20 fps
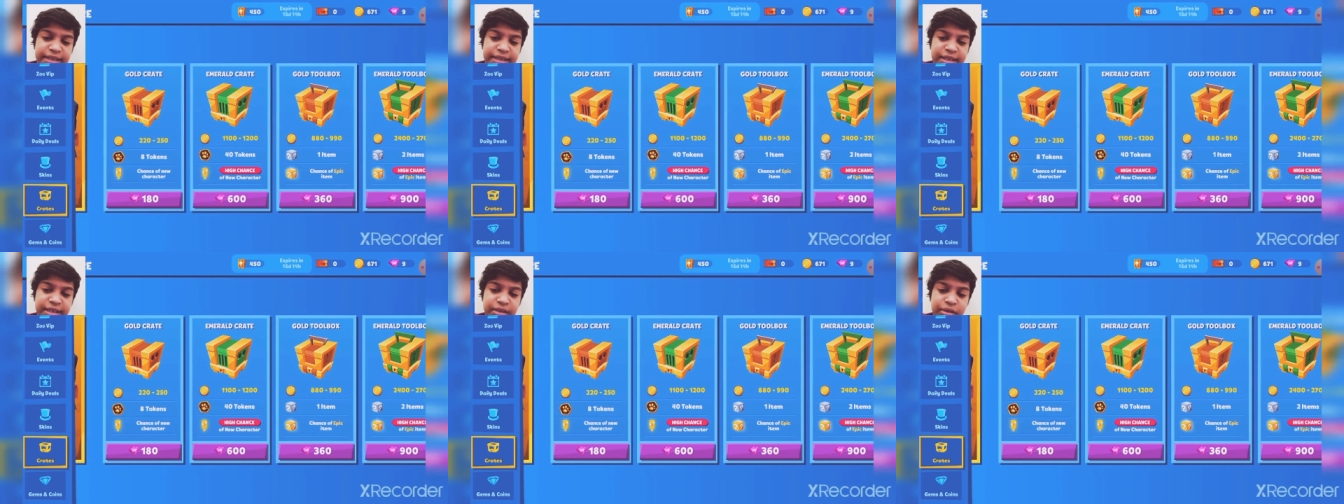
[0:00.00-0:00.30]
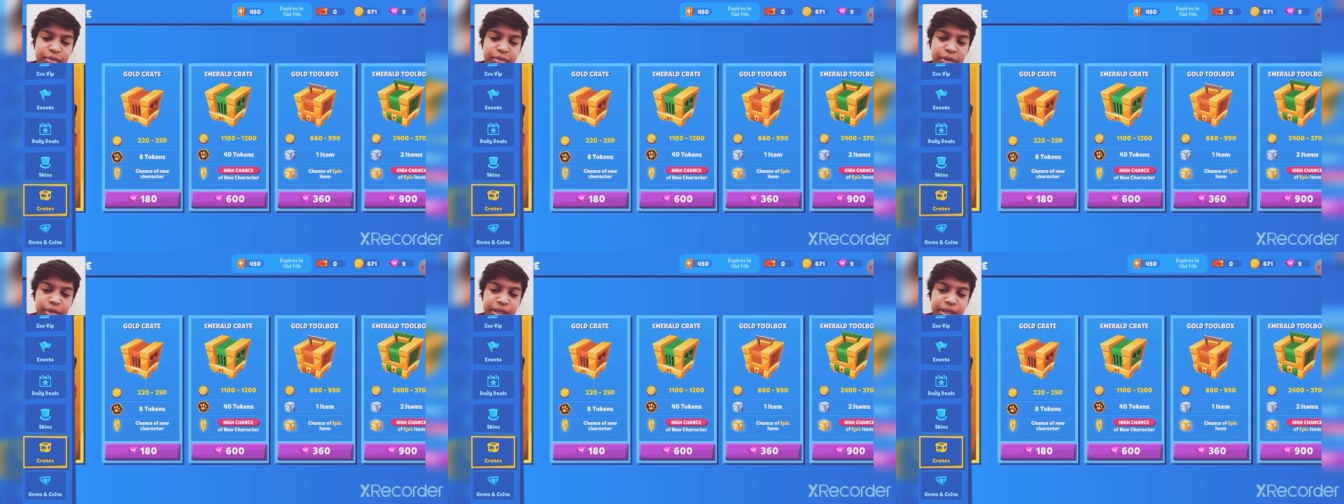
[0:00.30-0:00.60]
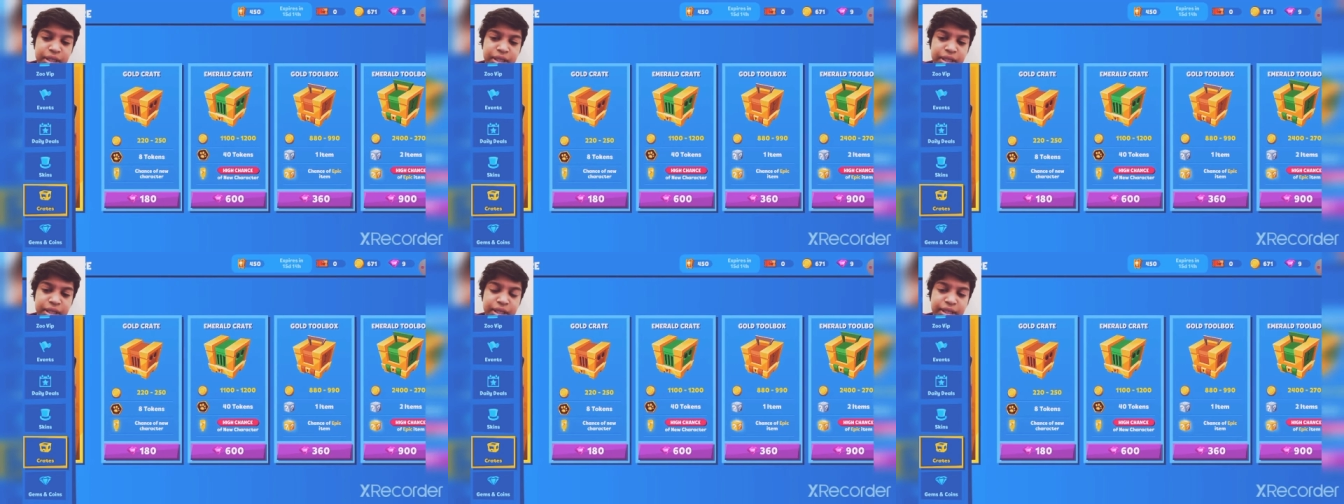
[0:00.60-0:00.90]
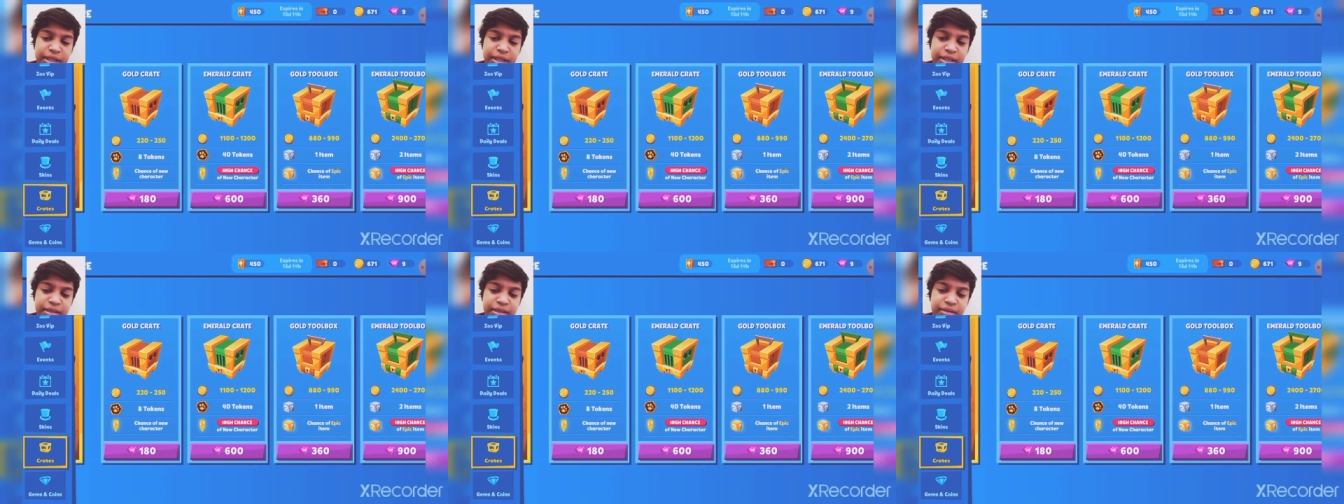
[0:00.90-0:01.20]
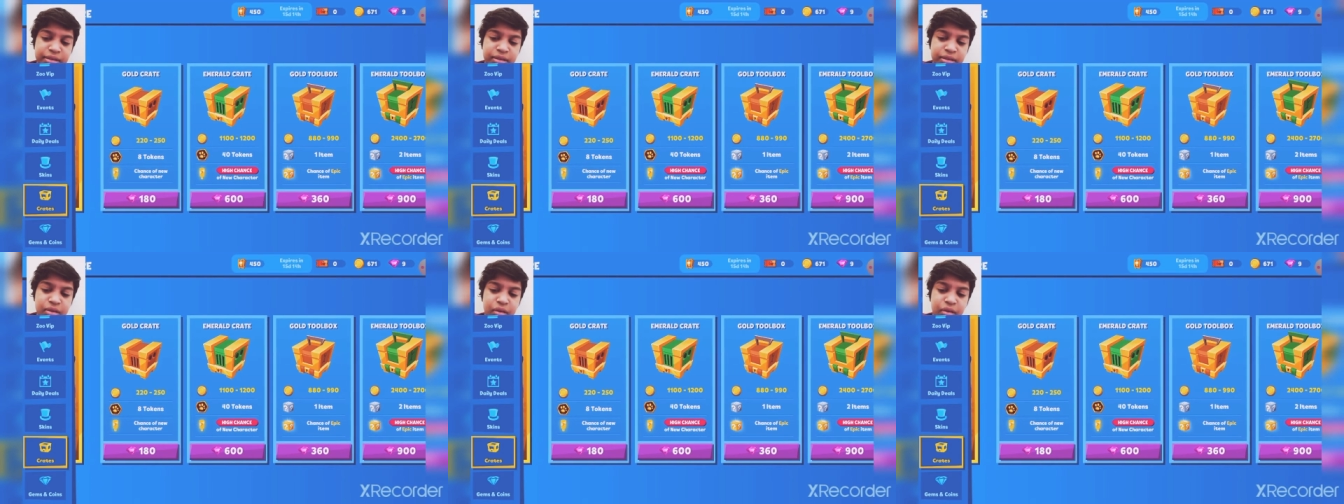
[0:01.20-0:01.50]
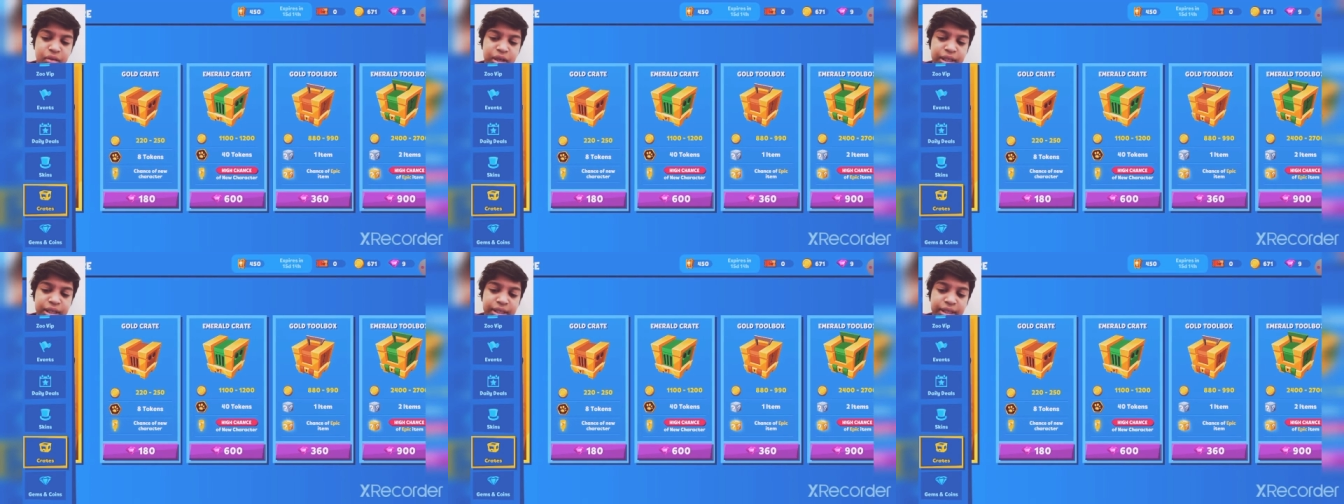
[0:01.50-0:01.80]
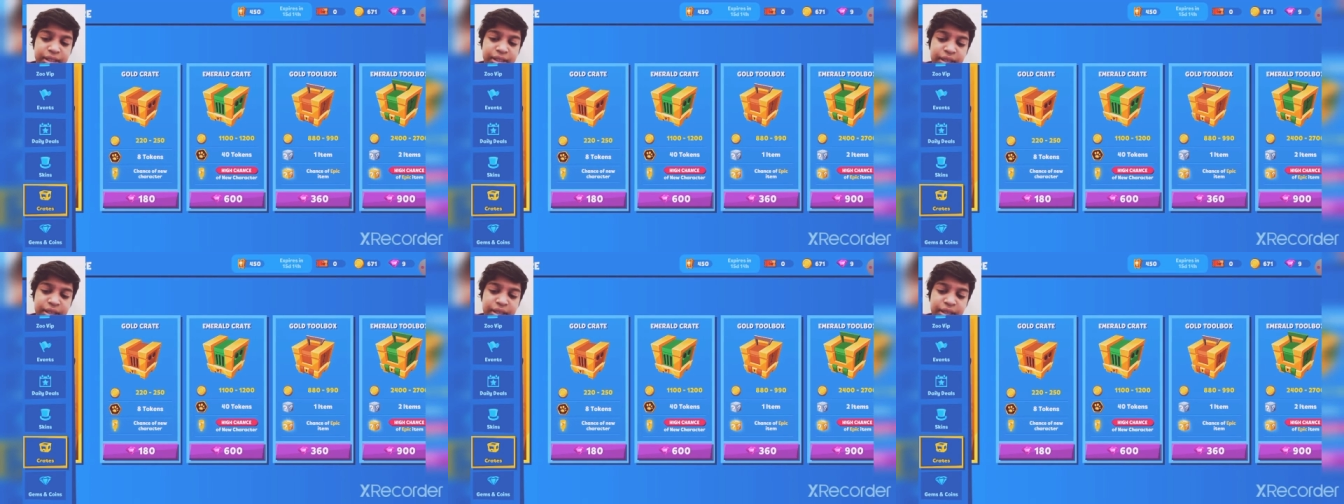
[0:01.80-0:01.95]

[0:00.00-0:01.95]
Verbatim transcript: you can buy the golden